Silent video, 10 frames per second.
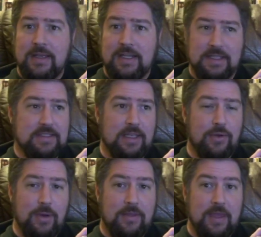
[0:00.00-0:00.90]

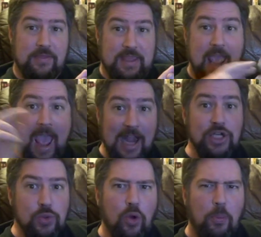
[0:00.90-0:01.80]
considering that the
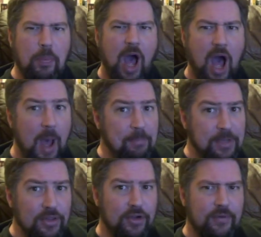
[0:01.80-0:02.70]
actual
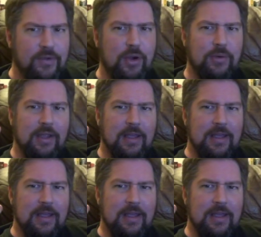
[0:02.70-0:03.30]
popular vote